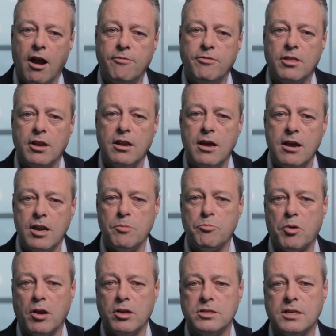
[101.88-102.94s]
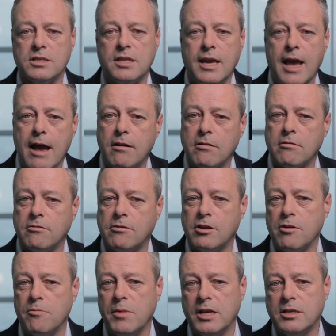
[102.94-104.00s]
Over the learning process, the
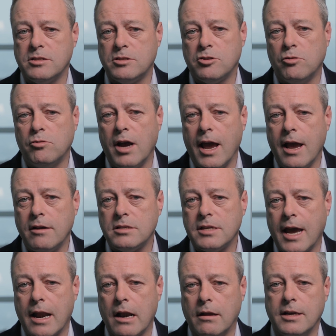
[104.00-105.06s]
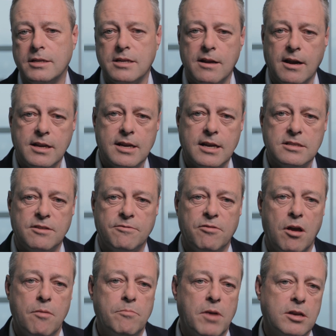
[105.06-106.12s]
algorithm is taught how to analyse and
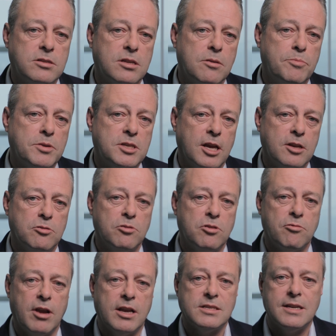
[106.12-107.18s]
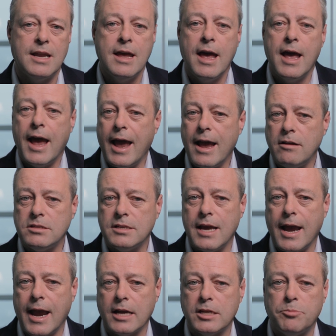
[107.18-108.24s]
identify most of the potential threats and how
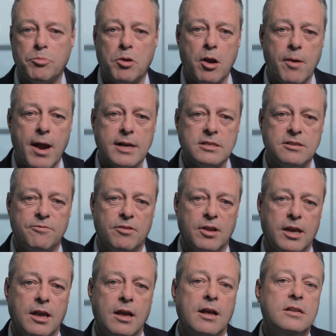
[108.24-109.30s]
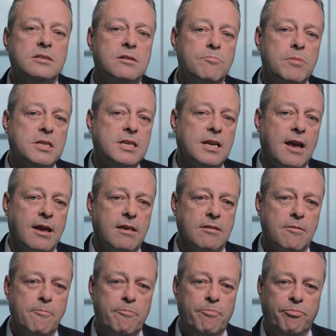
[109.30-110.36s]
to act proactively to
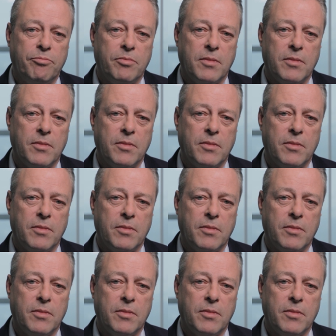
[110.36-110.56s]
mitigate them.